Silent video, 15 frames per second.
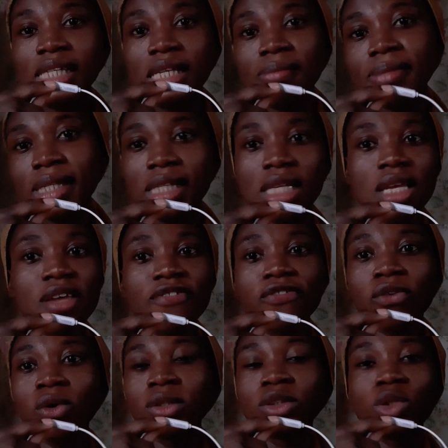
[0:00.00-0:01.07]
C
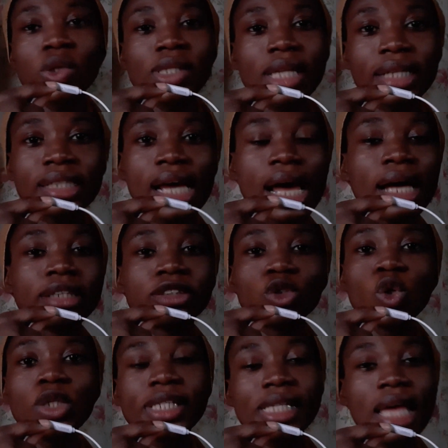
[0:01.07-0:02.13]
for those that their goal
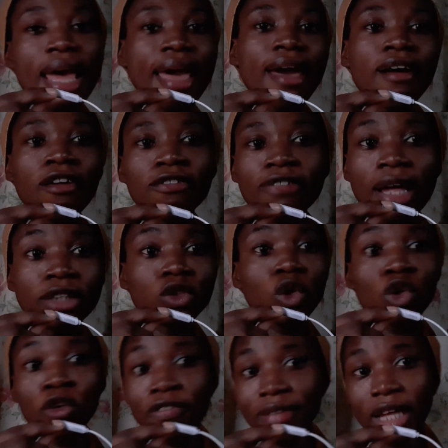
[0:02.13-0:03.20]
is hair health and all
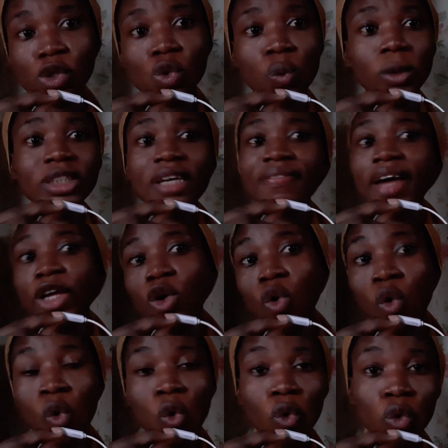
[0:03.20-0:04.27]
of that. So whatever your
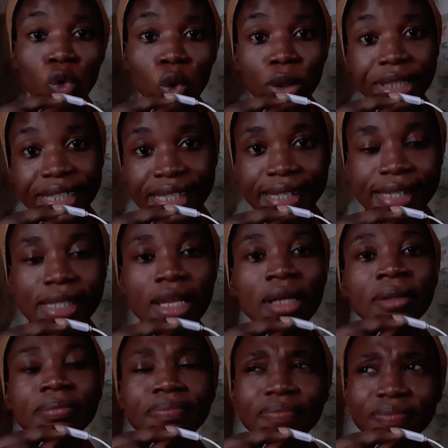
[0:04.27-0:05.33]
goal is,
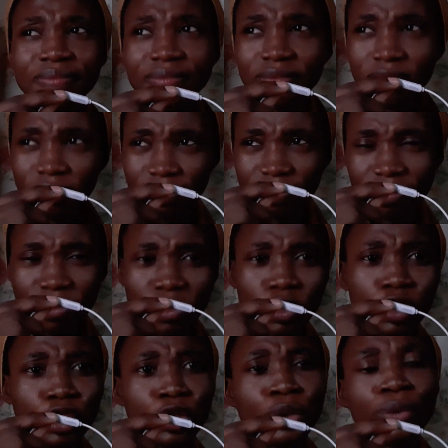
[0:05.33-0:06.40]

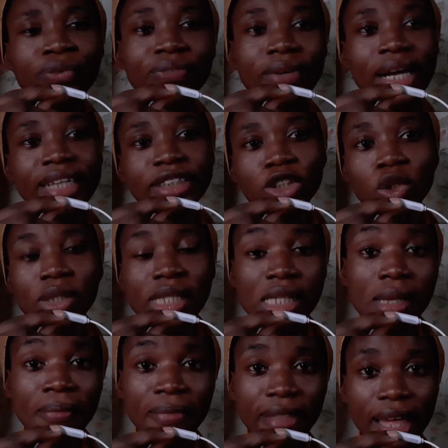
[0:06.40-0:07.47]
you find your
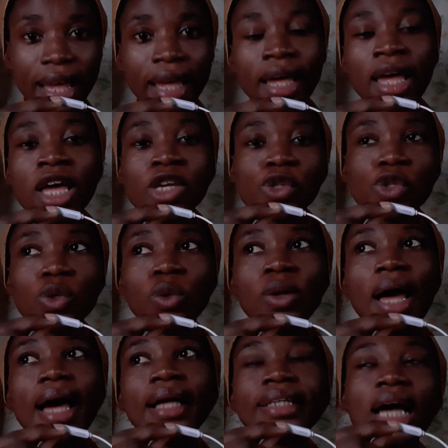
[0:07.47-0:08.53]
team there. So,
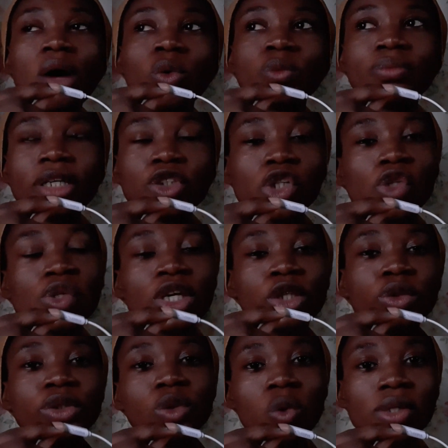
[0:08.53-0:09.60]
and I will make sure to
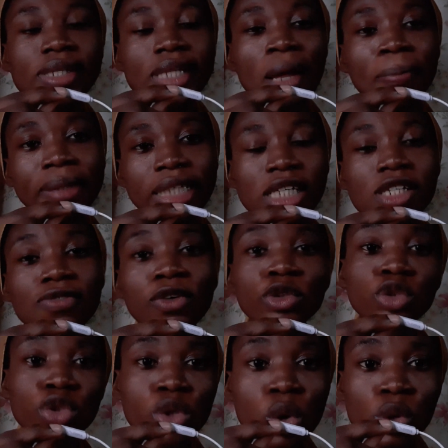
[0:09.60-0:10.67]
include the WhatsApp links for
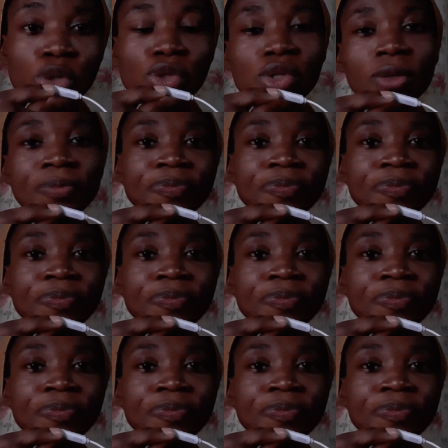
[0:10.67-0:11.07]
those